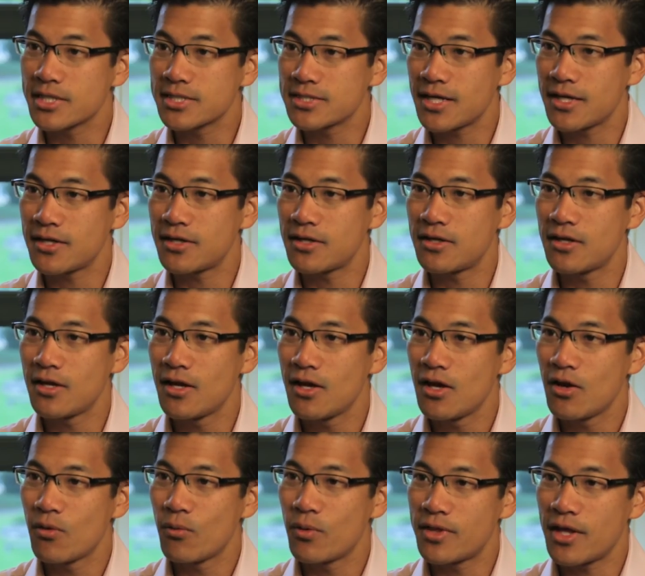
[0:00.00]
excited,
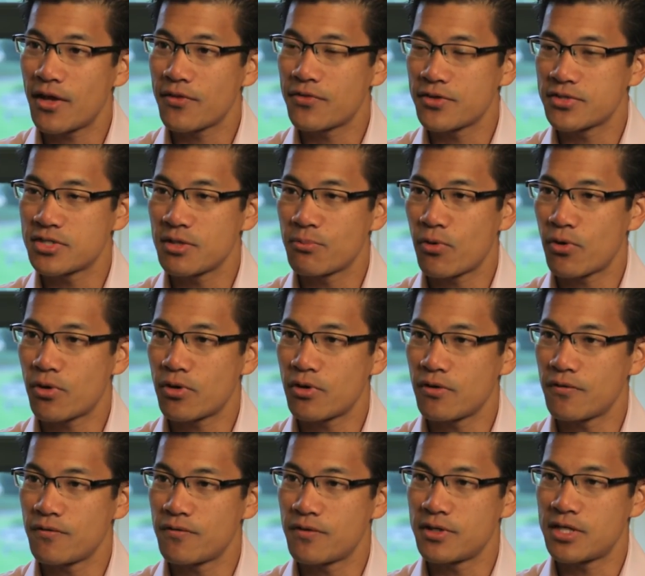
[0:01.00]
without the support
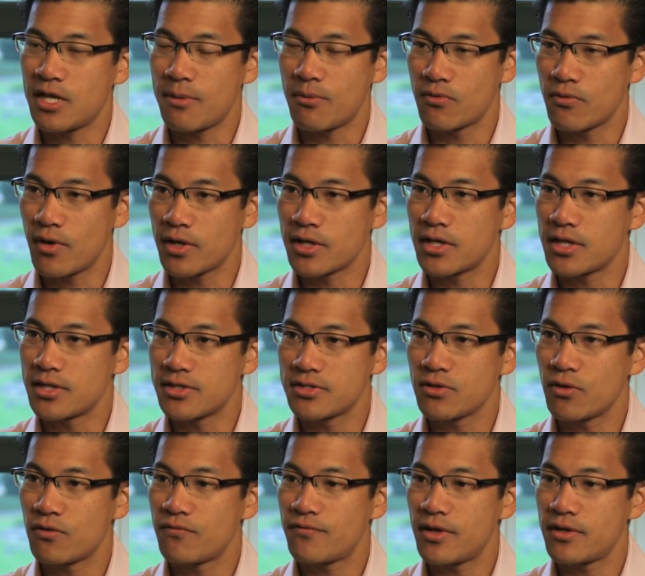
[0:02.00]
of the Damon Runyon and
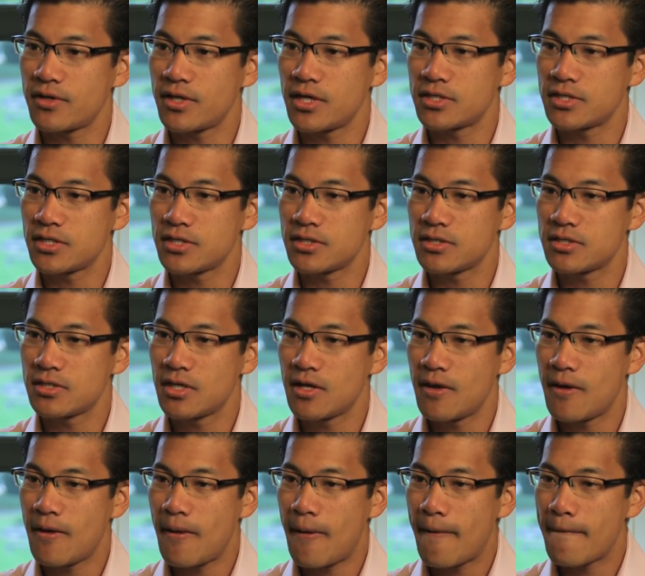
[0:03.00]
Sohn Foundations.
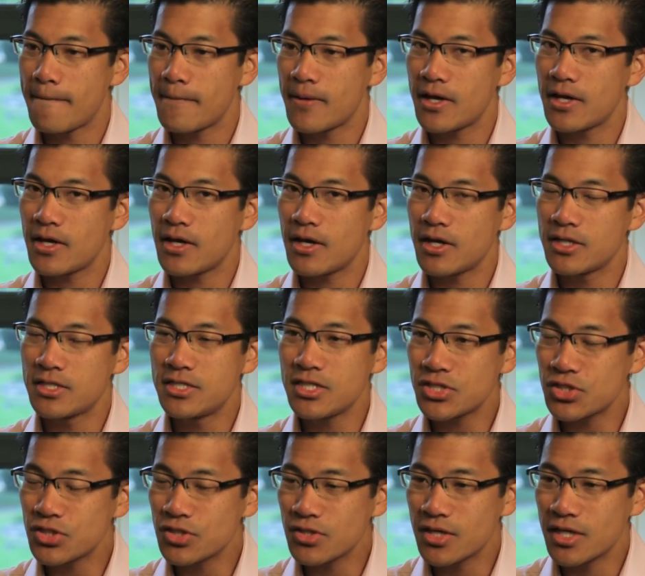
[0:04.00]

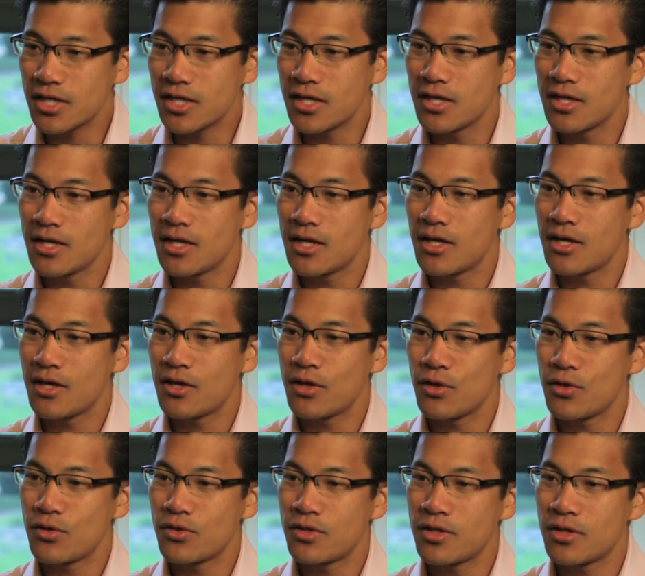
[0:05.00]
Additionally,
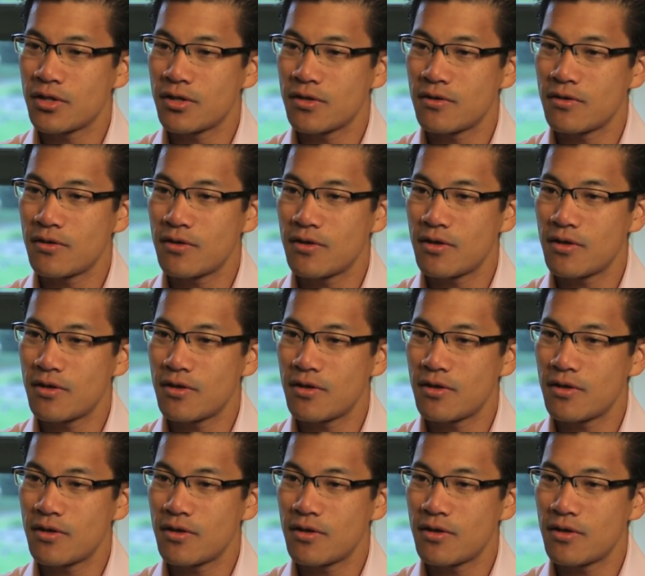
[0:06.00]
the